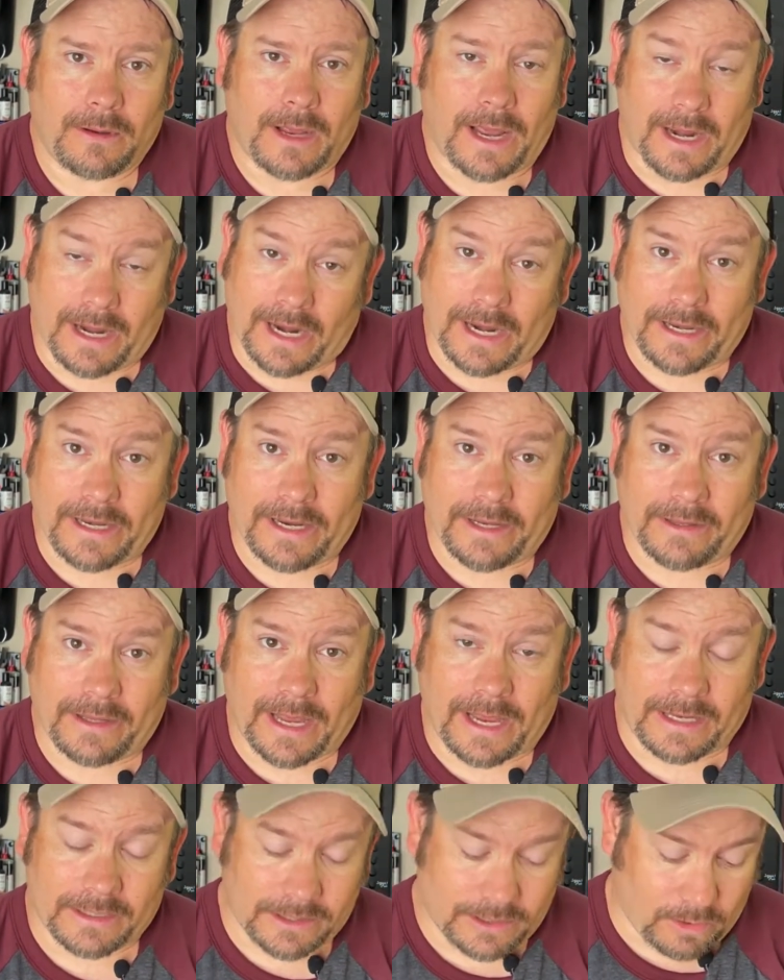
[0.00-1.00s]
And I did
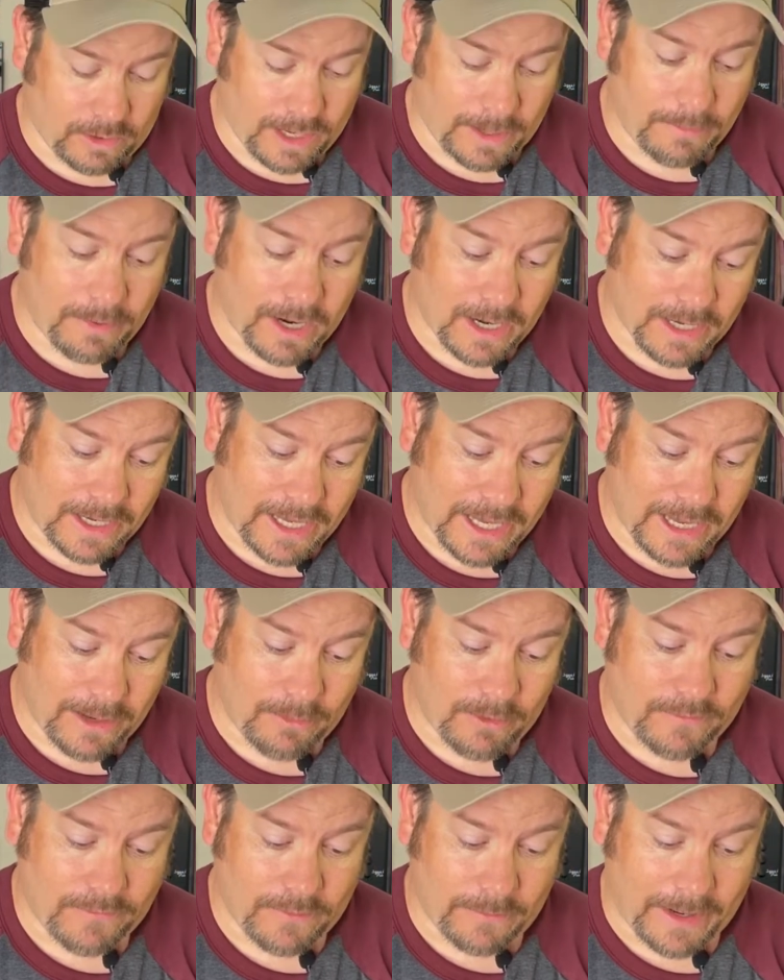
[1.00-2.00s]
that. So I bought a
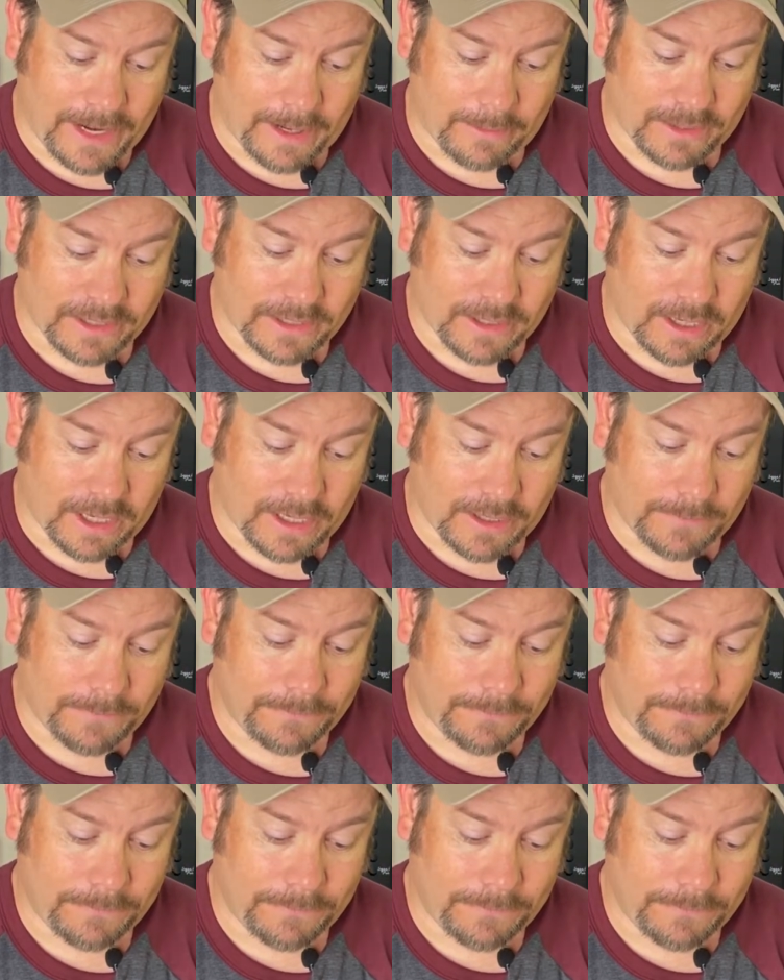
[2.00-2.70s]
cable from Amazon.